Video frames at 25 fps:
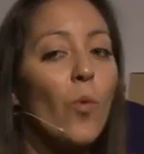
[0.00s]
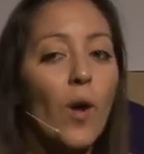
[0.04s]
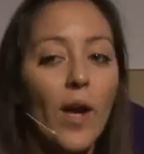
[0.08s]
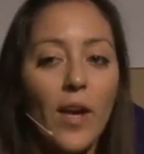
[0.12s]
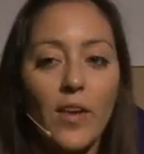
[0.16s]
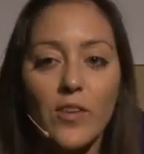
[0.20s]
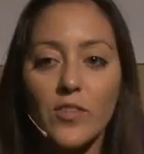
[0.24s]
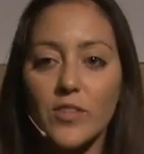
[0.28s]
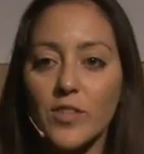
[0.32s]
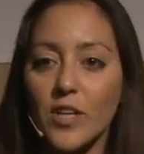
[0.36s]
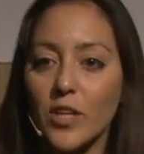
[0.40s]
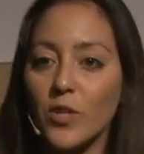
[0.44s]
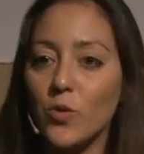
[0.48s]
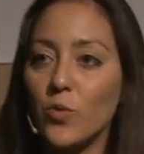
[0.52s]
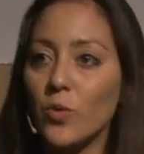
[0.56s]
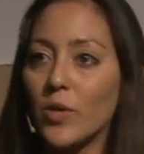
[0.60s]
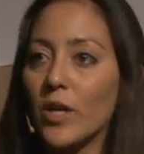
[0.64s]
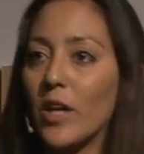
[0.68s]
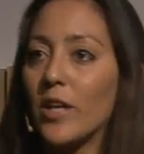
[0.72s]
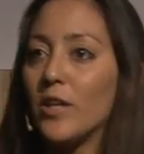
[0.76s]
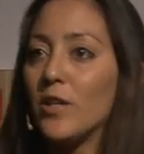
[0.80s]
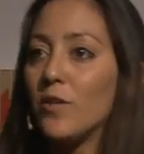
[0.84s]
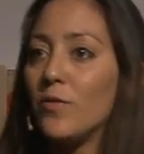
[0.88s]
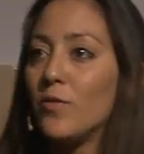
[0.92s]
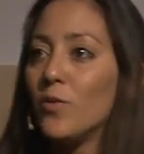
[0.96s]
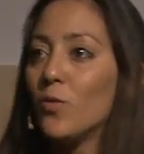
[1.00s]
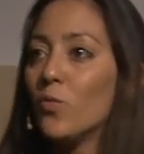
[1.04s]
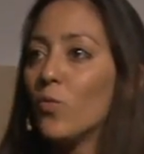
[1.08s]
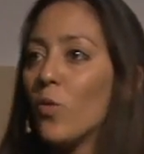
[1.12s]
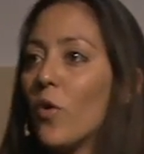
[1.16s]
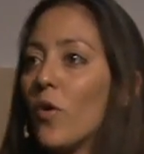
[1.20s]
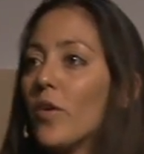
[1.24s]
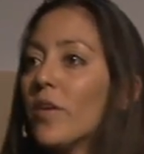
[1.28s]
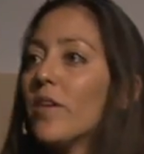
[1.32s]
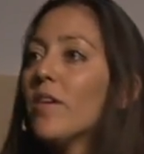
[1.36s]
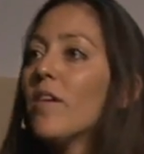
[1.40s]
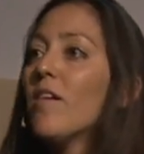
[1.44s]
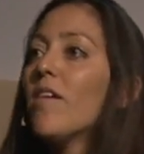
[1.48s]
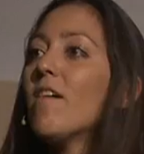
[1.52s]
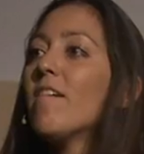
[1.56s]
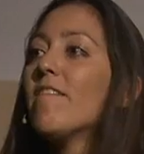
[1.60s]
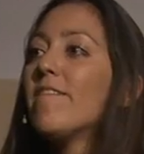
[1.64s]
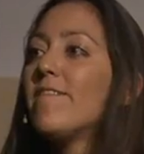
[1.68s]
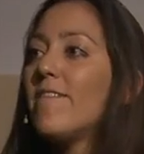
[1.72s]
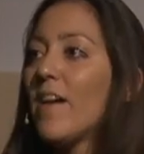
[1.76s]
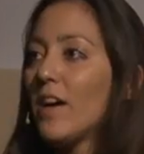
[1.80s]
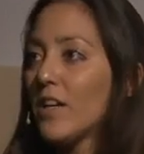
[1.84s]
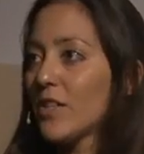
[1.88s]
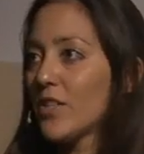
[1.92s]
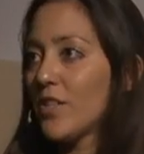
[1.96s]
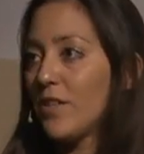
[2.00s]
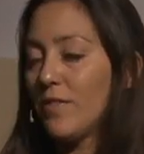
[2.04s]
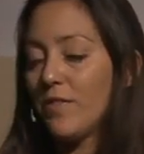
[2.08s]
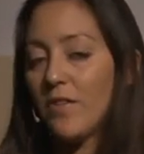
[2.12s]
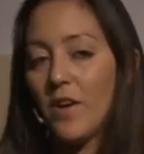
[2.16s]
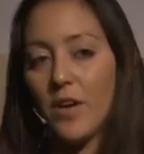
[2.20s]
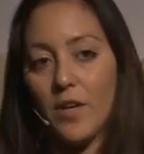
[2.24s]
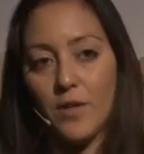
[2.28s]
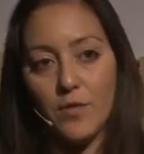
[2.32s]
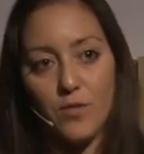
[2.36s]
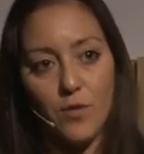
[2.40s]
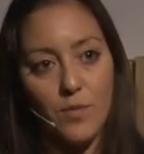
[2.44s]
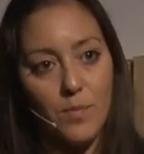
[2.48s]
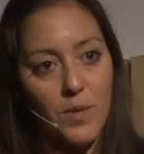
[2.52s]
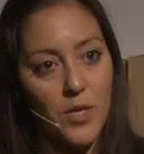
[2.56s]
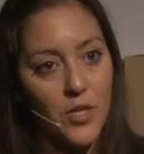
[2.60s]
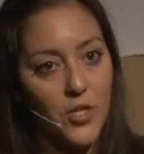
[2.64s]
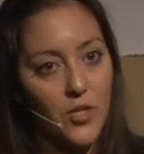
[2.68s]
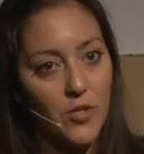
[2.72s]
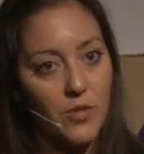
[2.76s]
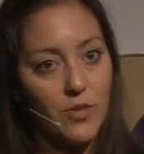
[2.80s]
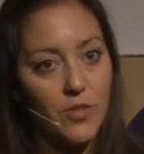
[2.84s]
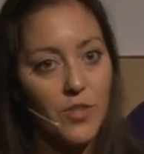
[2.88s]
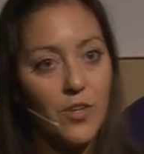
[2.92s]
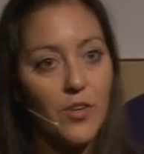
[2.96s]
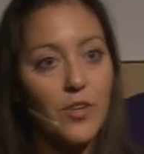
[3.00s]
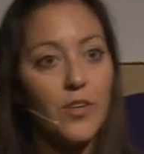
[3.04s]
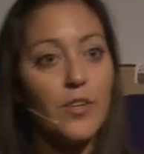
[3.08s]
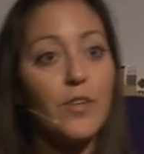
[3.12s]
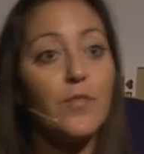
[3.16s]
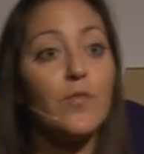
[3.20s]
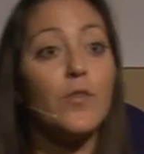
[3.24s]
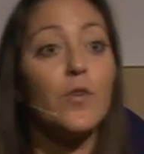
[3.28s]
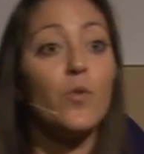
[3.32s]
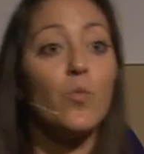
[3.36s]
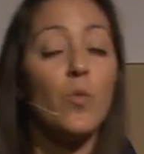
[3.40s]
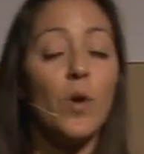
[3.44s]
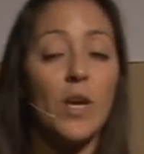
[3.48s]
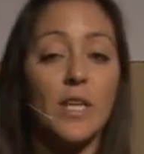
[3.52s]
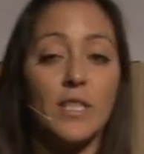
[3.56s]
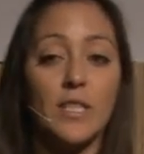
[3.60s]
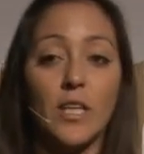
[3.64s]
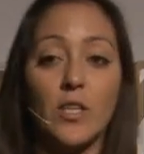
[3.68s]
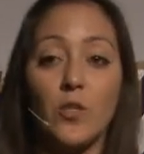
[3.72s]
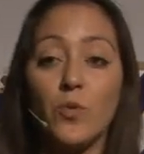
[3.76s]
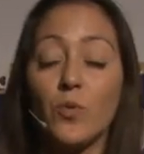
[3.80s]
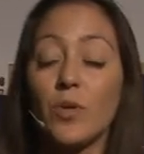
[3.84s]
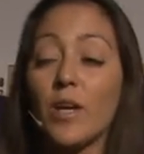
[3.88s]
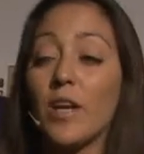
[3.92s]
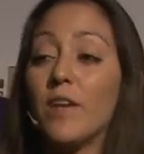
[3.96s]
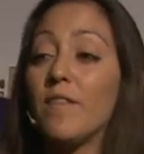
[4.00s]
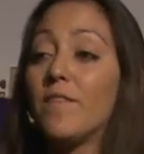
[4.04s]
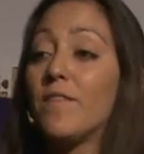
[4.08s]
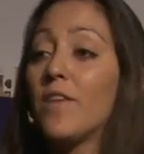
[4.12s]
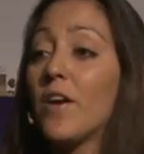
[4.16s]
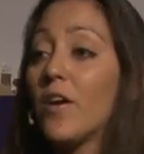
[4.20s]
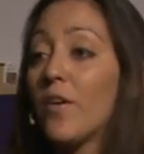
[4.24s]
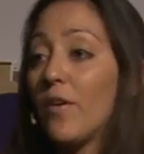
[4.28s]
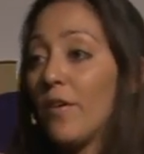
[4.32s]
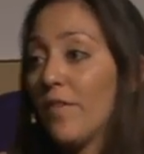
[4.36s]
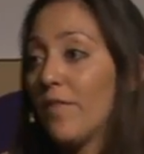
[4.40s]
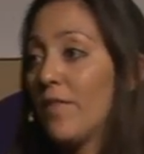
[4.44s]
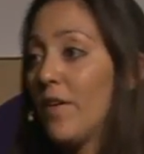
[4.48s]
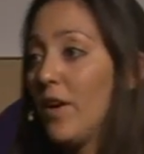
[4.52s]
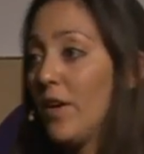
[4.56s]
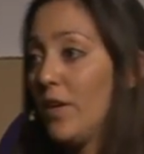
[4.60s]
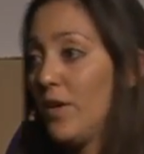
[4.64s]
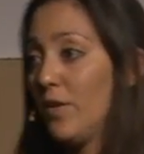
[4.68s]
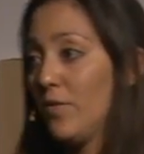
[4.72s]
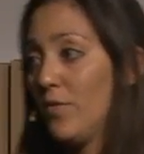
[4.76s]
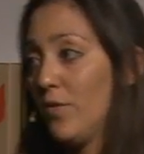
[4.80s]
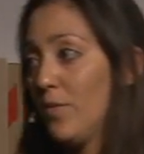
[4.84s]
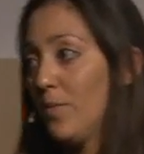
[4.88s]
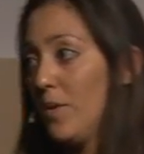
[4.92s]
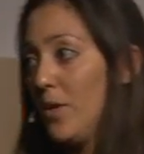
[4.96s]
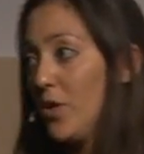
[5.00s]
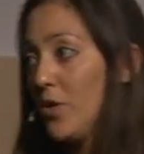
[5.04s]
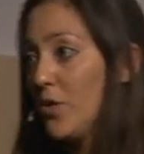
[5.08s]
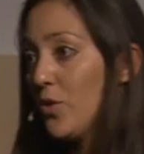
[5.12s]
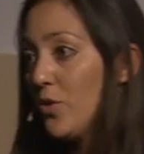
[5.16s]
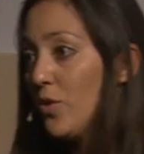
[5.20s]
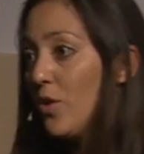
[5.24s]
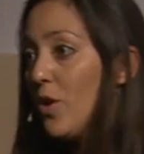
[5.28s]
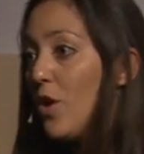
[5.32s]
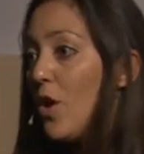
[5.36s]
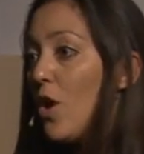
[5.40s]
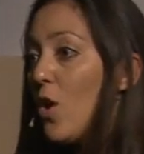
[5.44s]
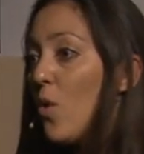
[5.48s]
ways that you can, if you want, falsify information. There are different ways that you can verify information.